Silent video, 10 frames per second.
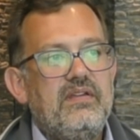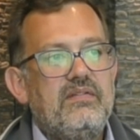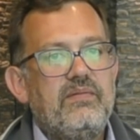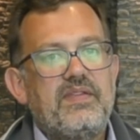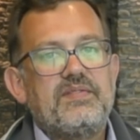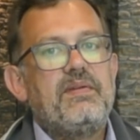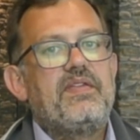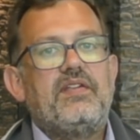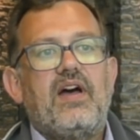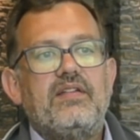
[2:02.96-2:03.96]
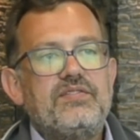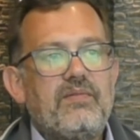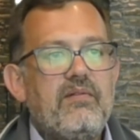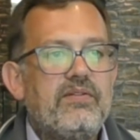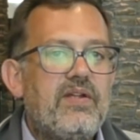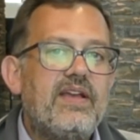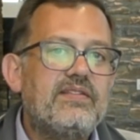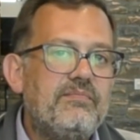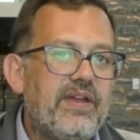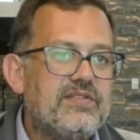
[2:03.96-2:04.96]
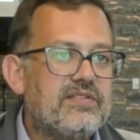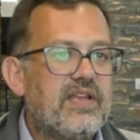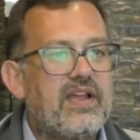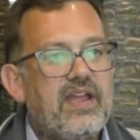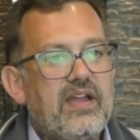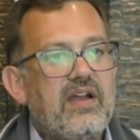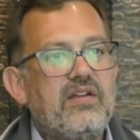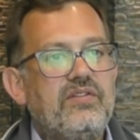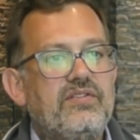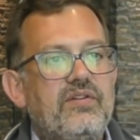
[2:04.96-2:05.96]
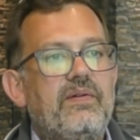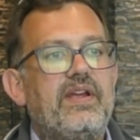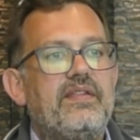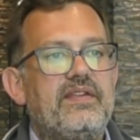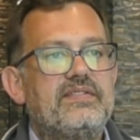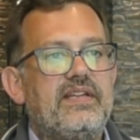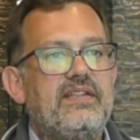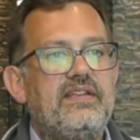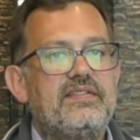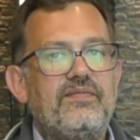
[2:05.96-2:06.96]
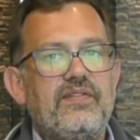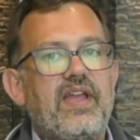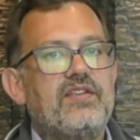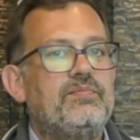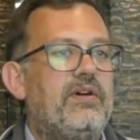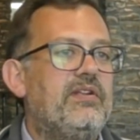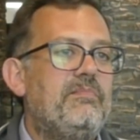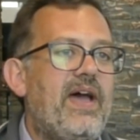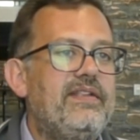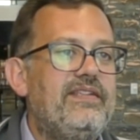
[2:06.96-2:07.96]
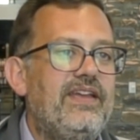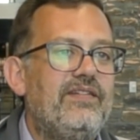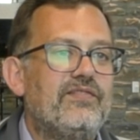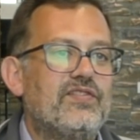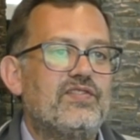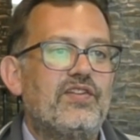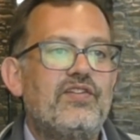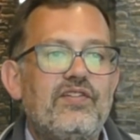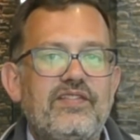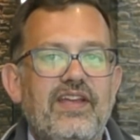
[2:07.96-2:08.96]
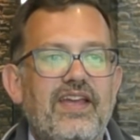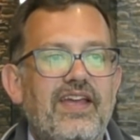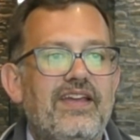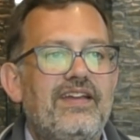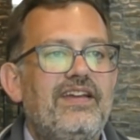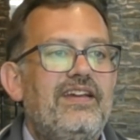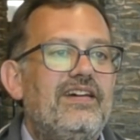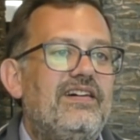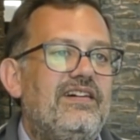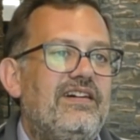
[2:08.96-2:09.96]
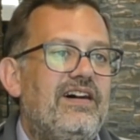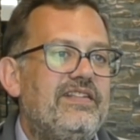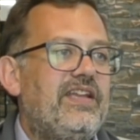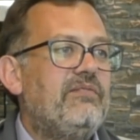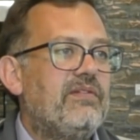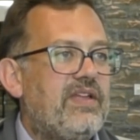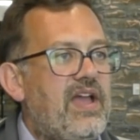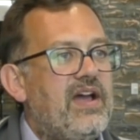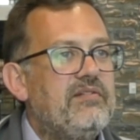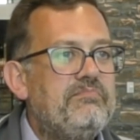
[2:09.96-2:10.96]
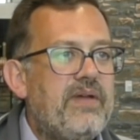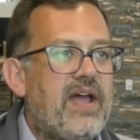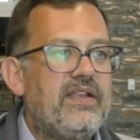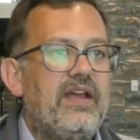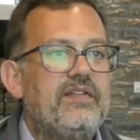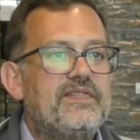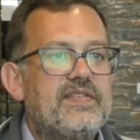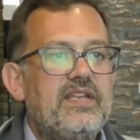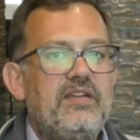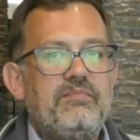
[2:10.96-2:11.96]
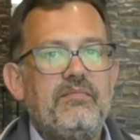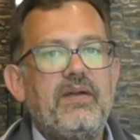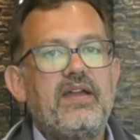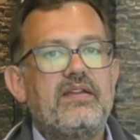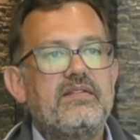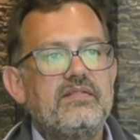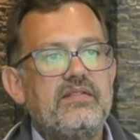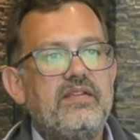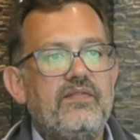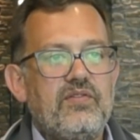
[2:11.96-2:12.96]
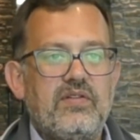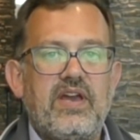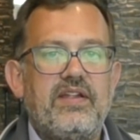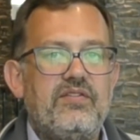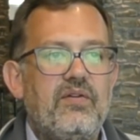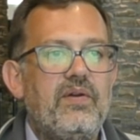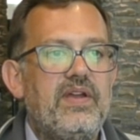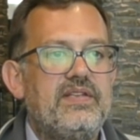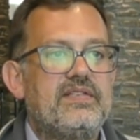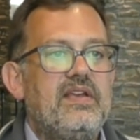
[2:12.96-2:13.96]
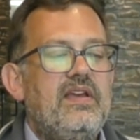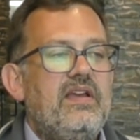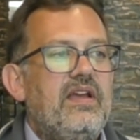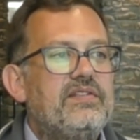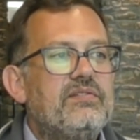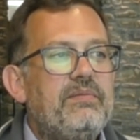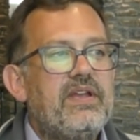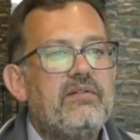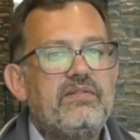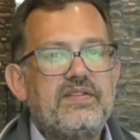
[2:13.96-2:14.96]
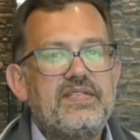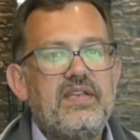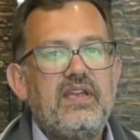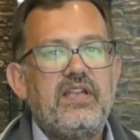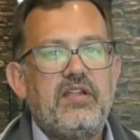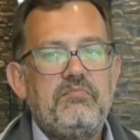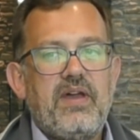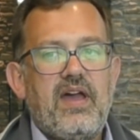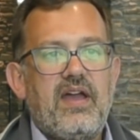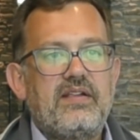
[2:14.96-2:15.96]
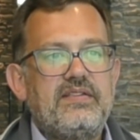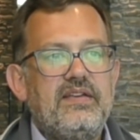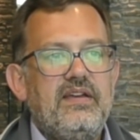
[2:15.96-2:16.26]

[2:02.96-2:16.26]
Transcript: with this methodology, right? When you're asking patients like, "Hey, how are you doing?" and things like this, if you catch them on a bad day versus a good day, uh, a day where they had a bad night of sleep, it might give you a lot of noise. And so being able to see an impact,